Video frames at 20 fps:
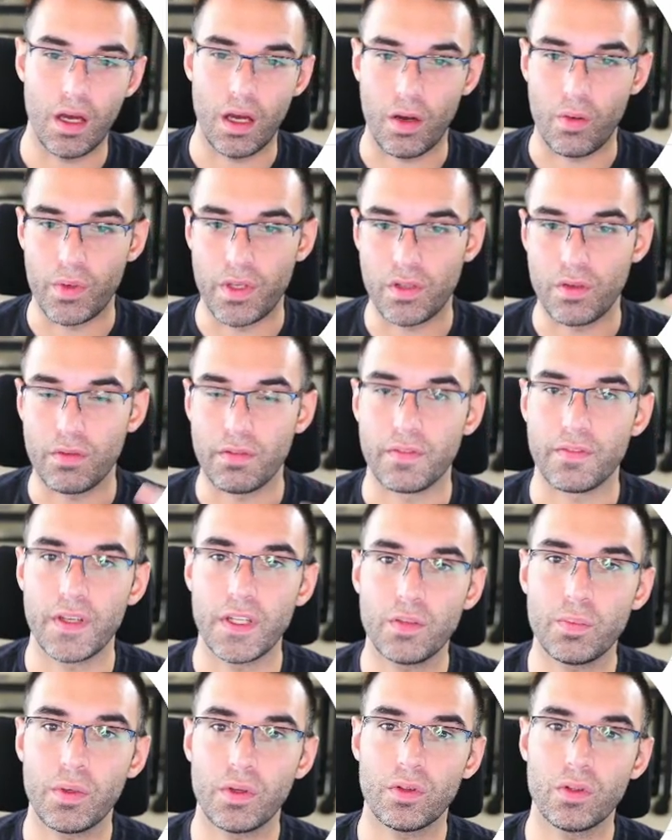We do have a
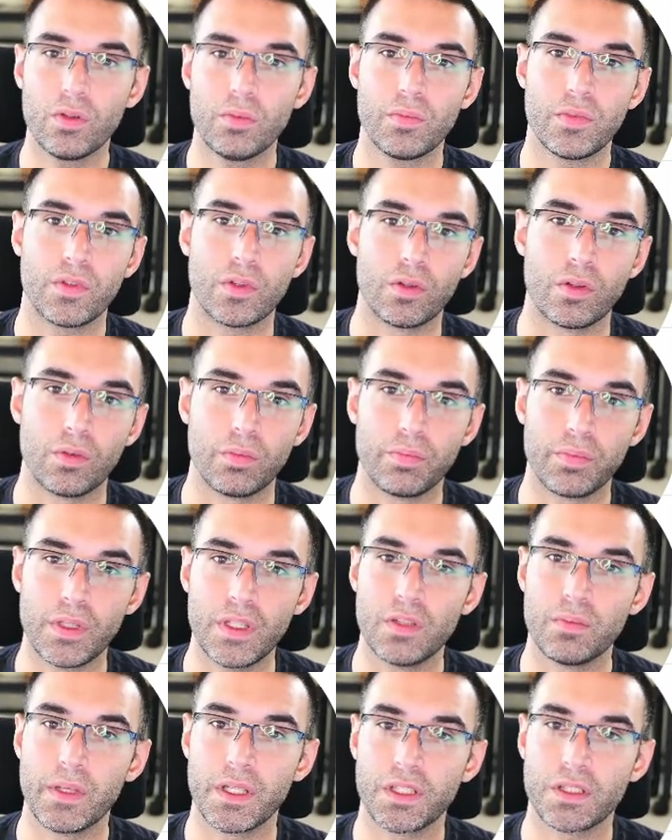Facebook group, so
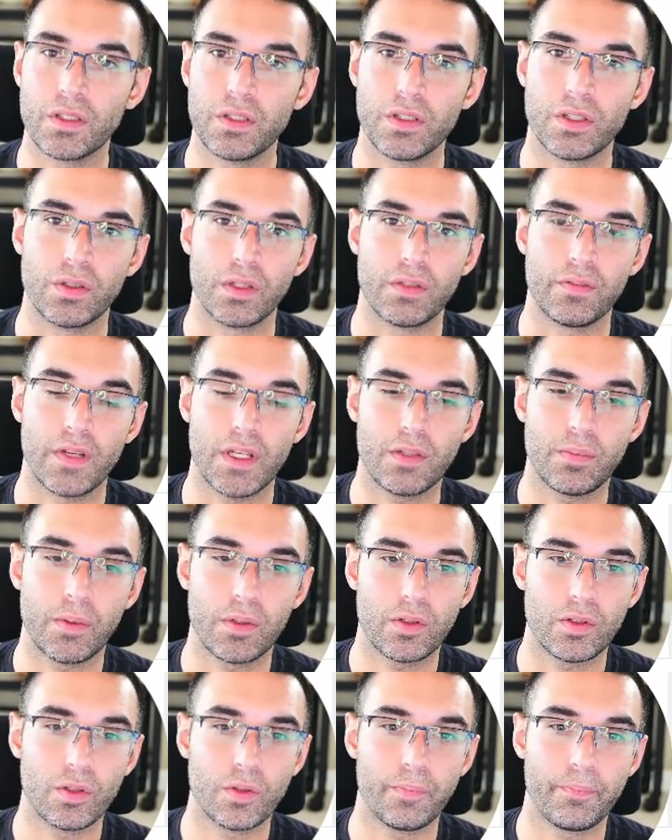please make sure you join the Facebook
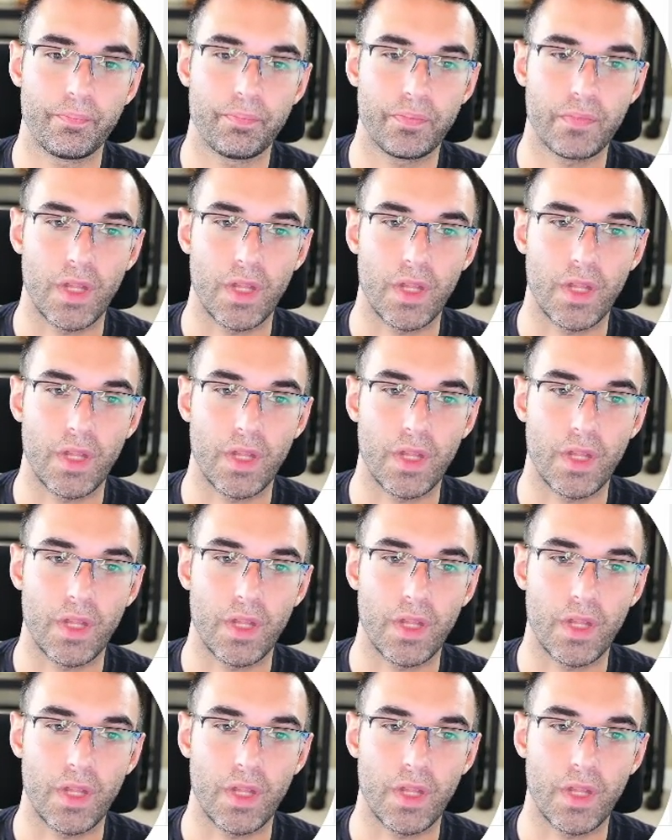group.